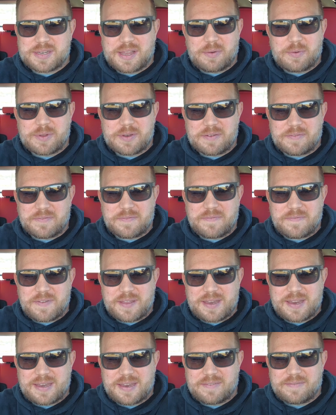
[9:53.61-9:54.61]
I wouldn't fit
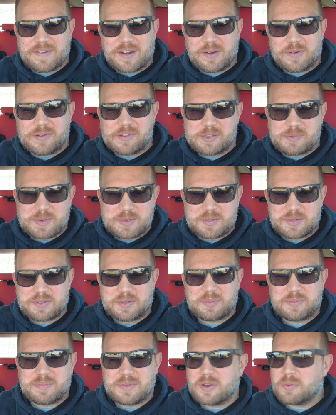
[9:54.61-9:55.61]
in it very well, especially
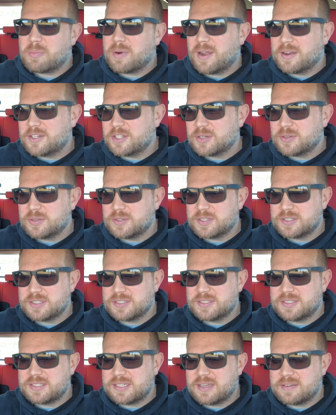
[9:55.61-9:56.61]
with broad shoulders
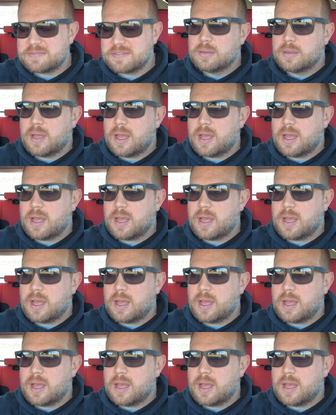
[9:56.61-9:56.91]
and stuff.